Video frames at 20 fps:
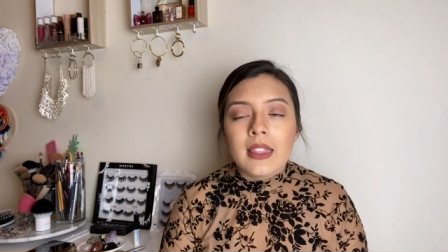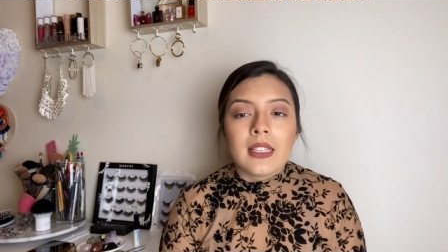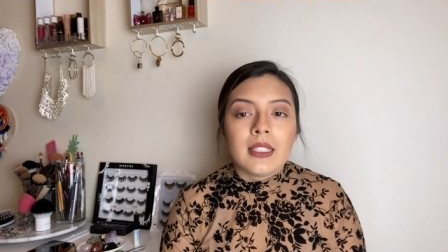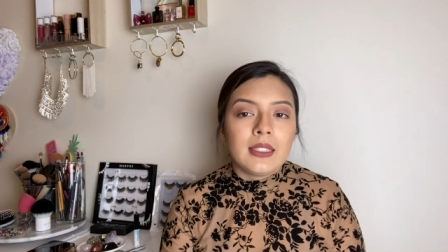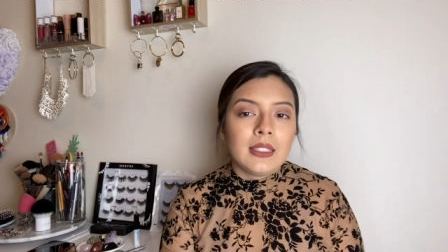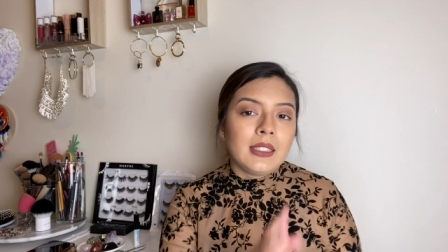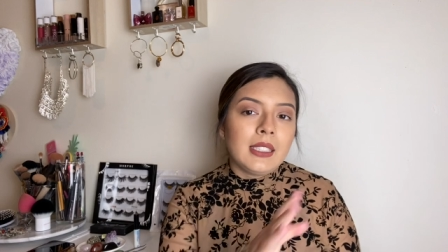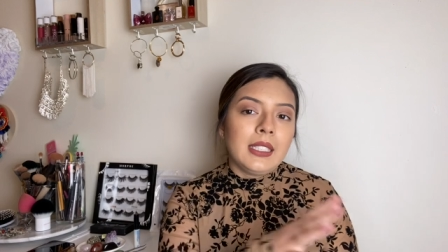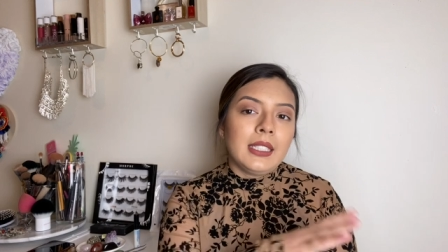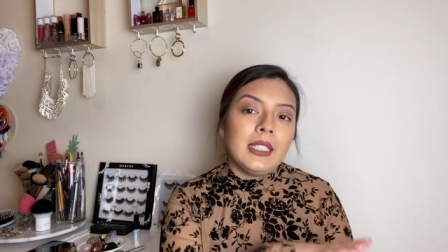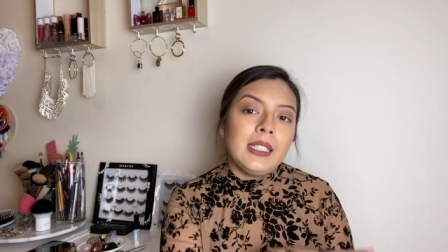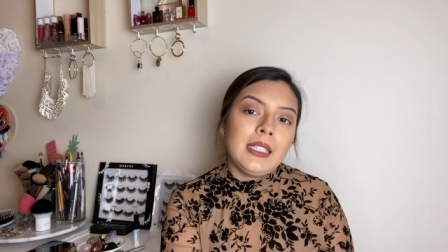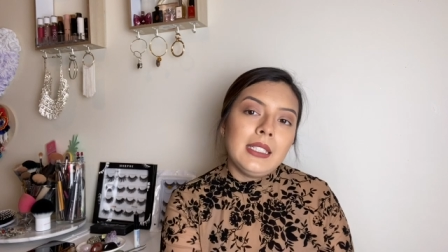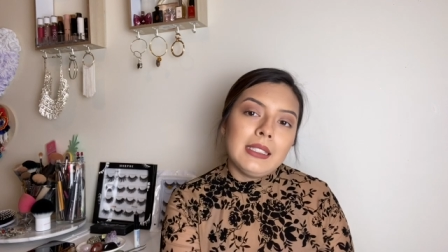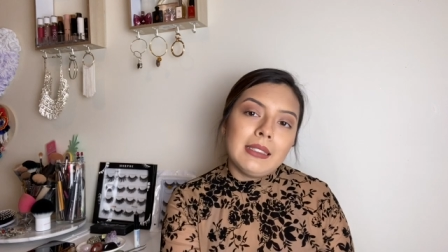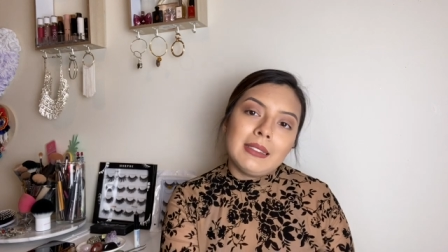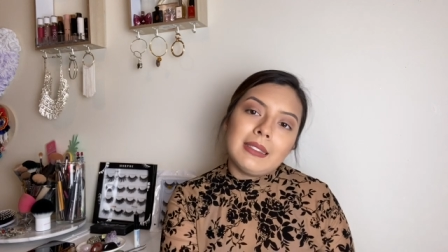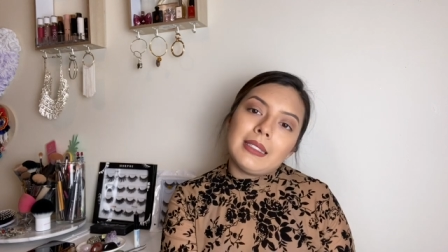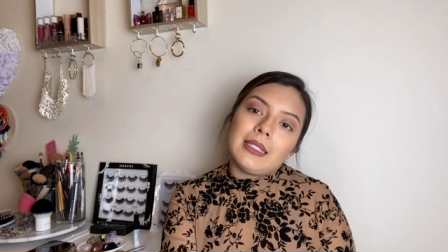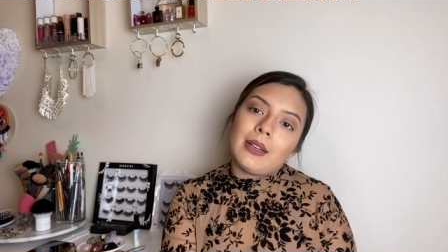This lighting
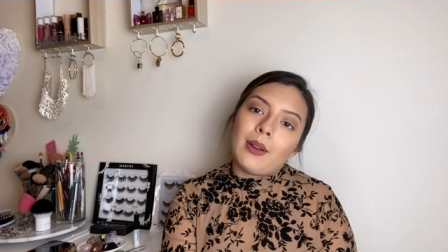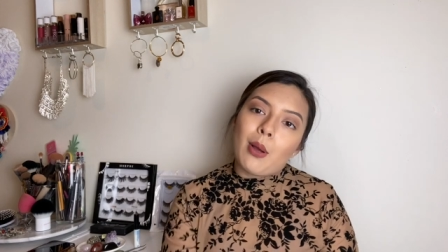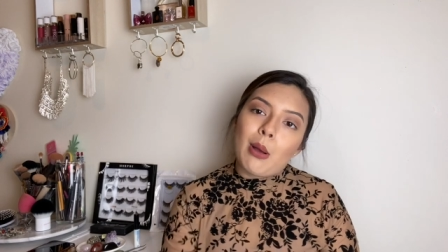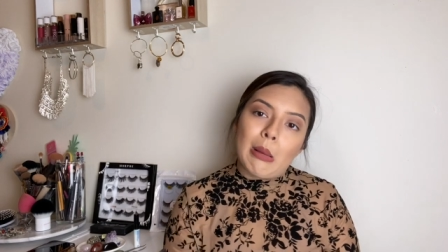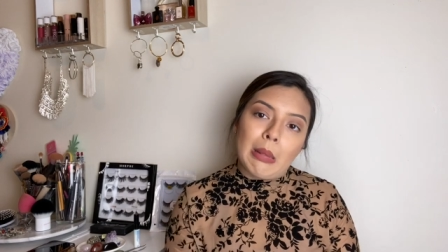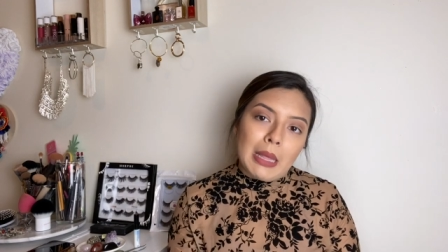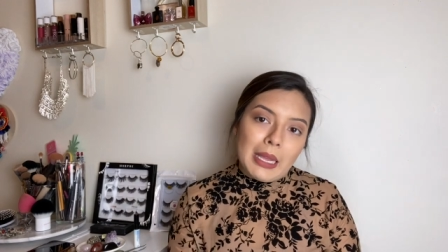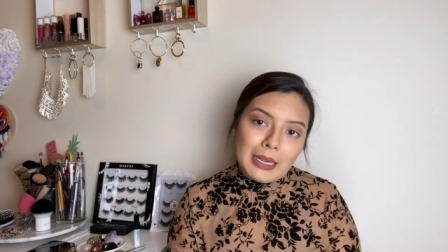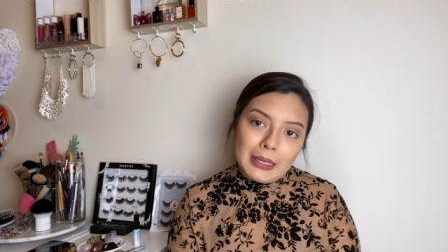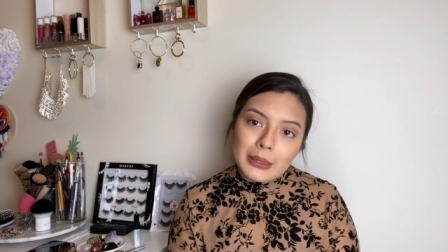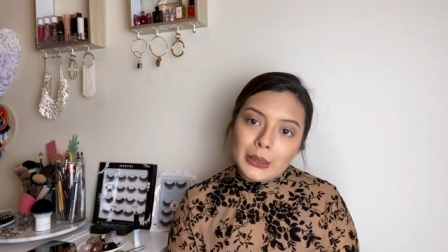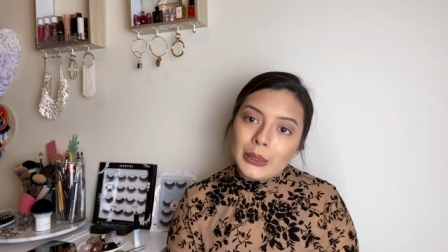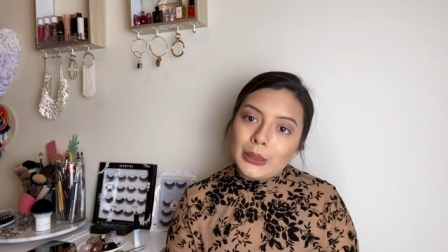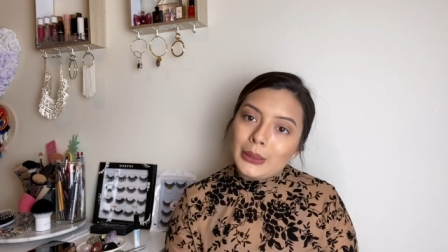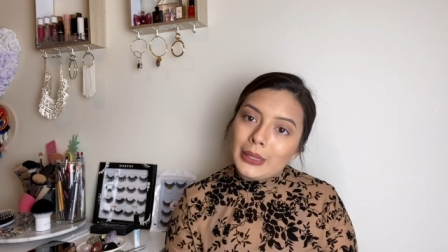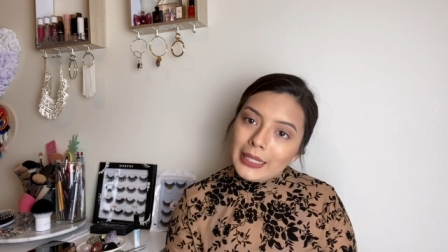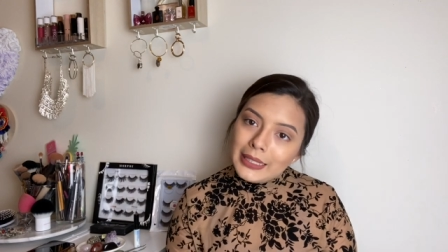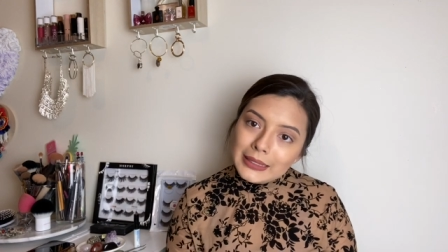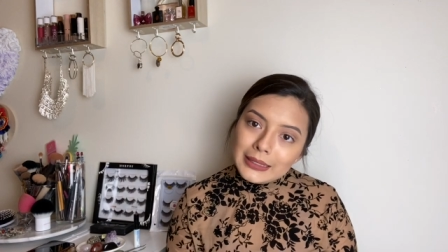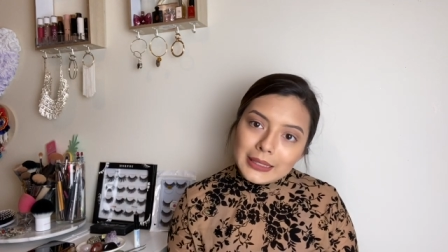isn't all that
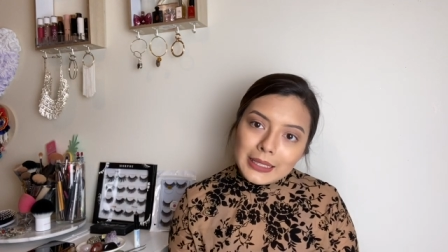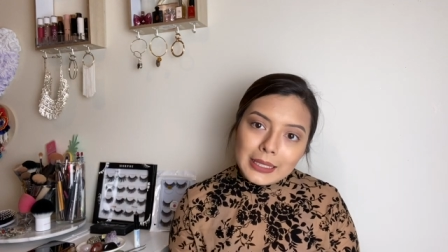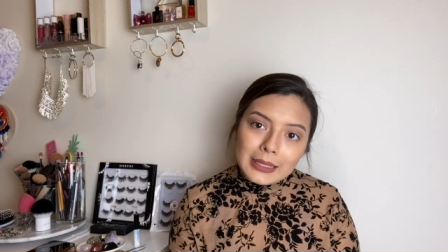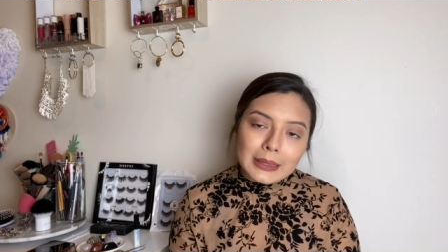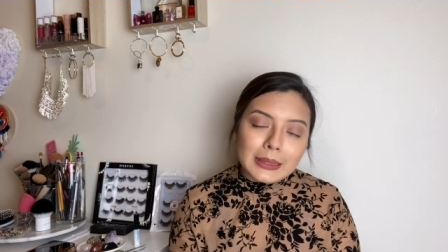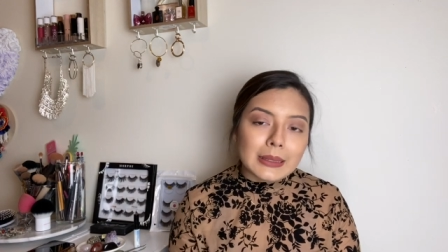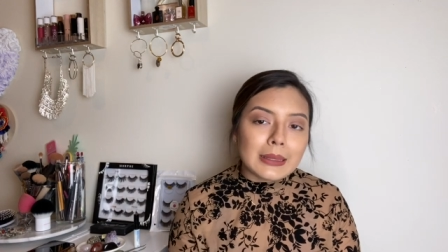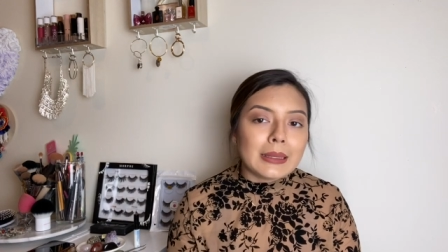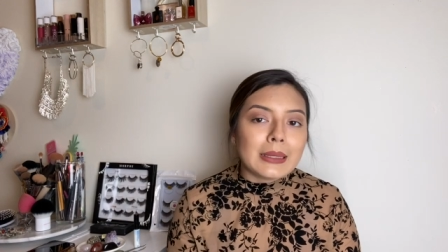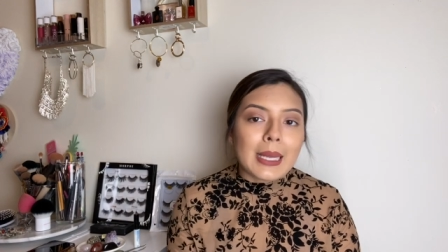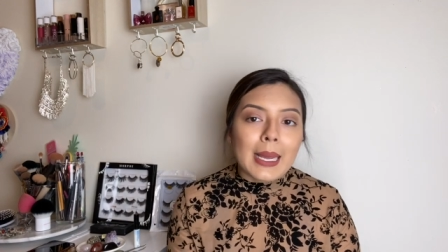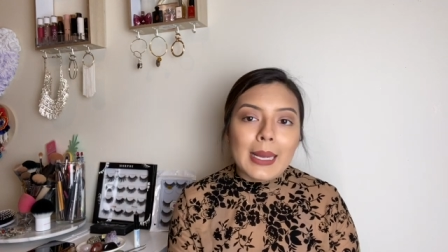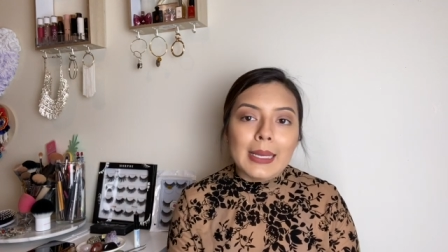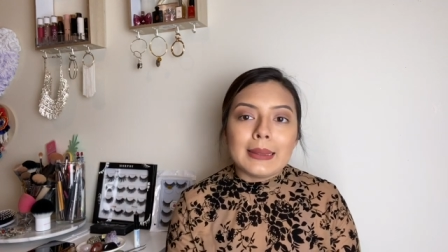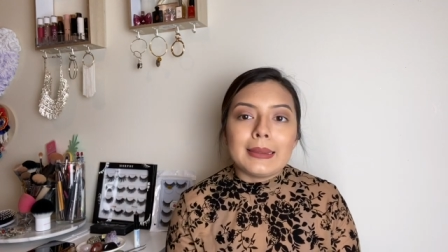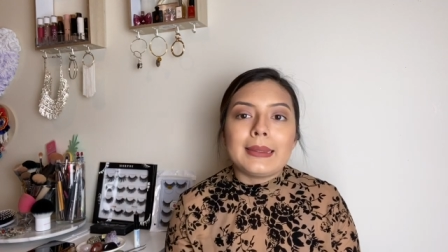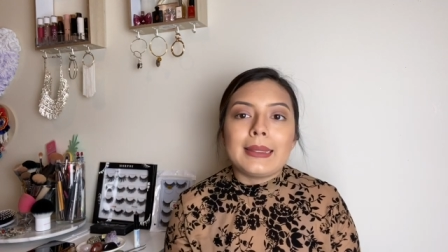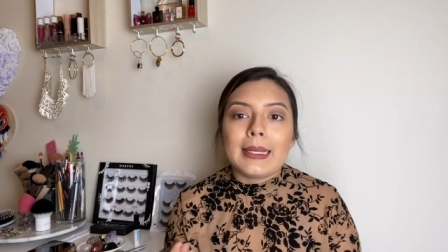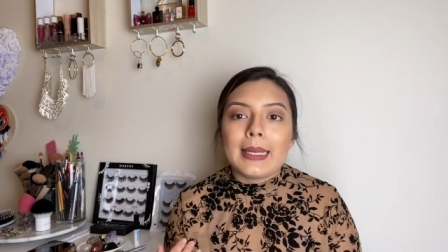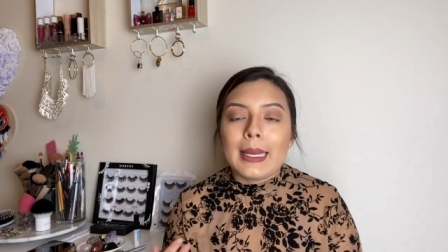great, and it is
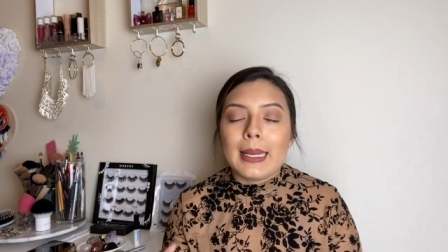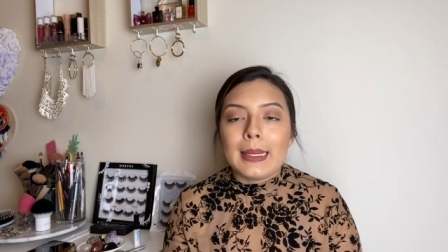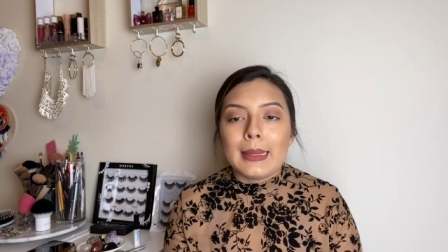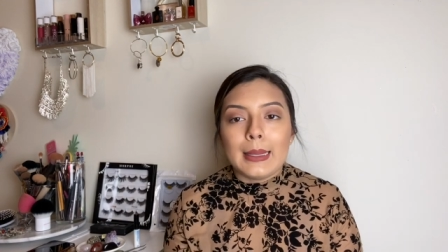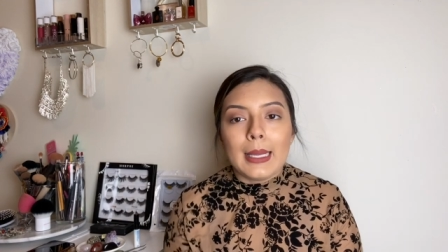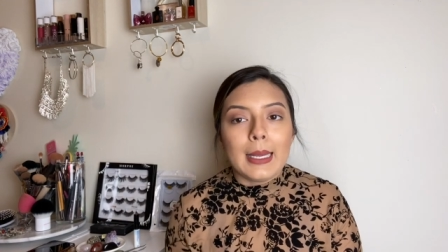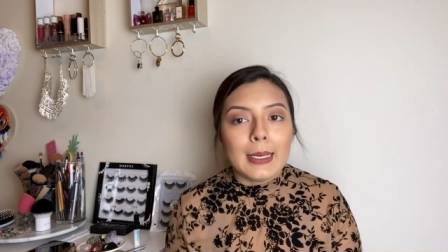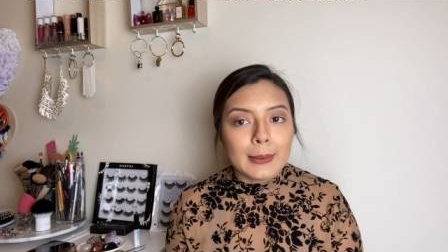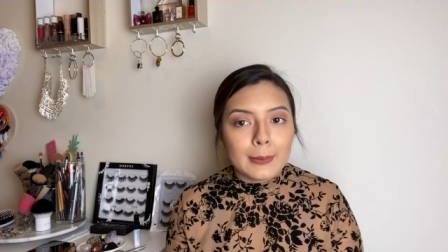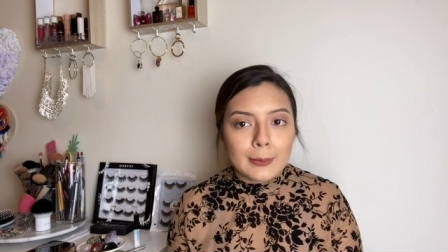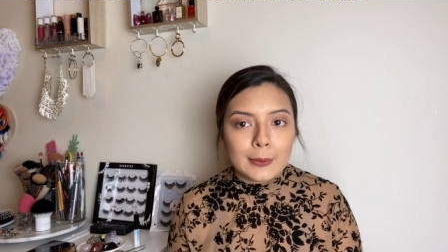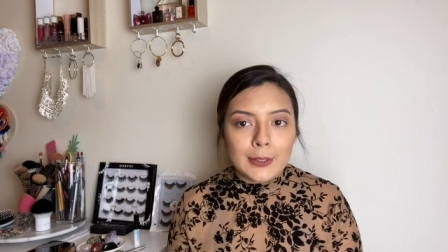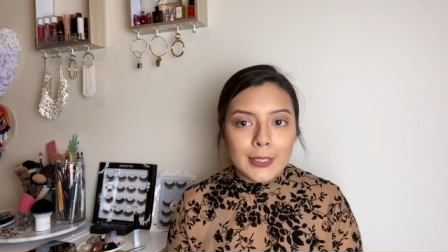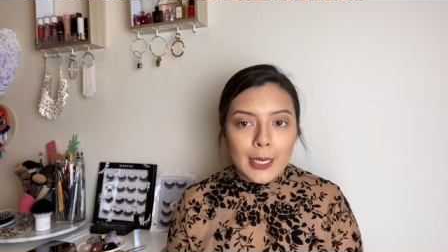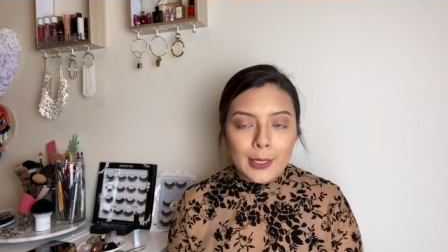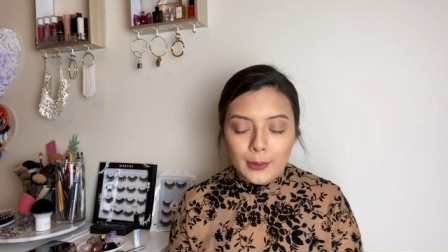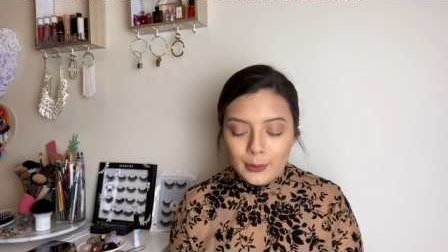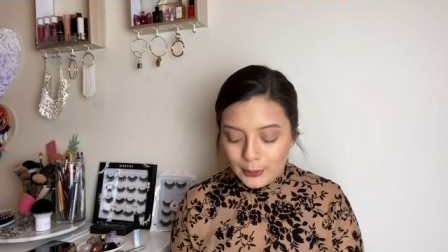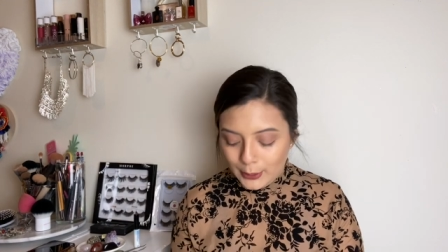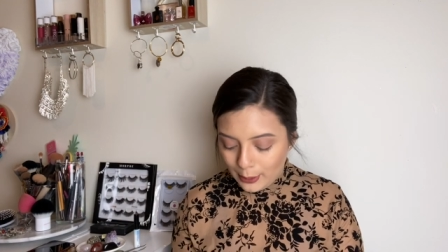casting a lot of
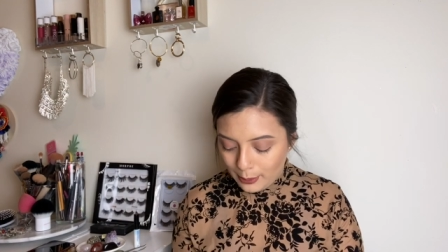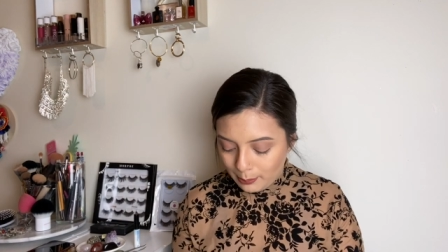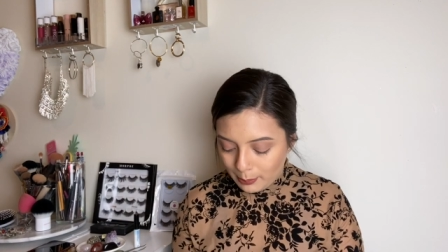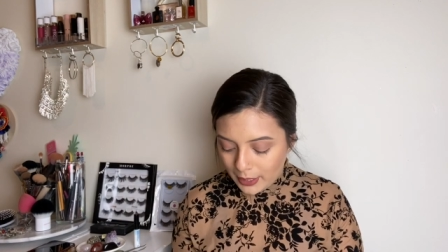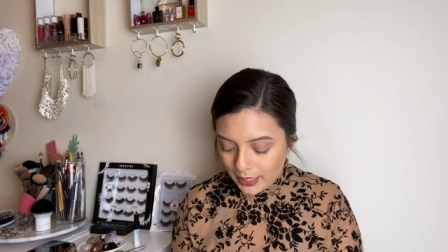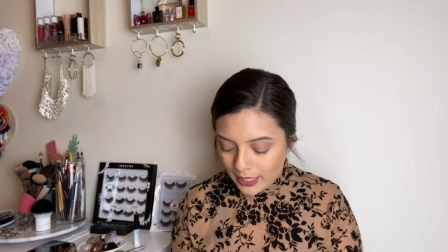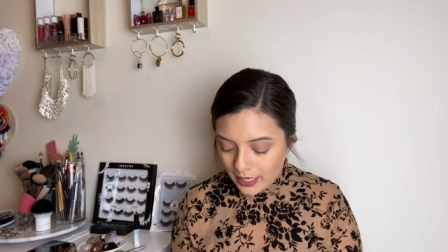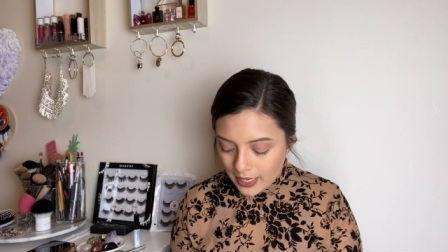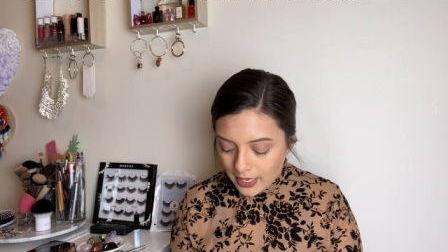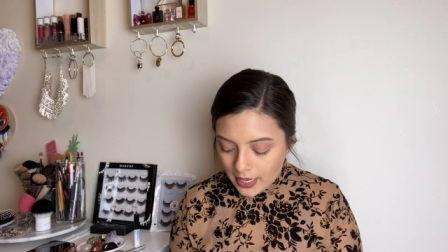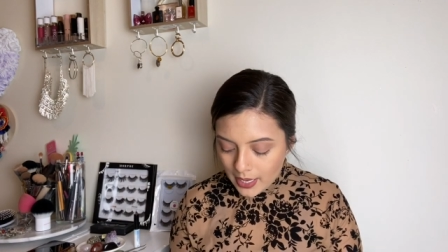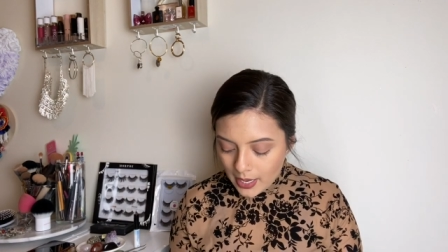shadows on me,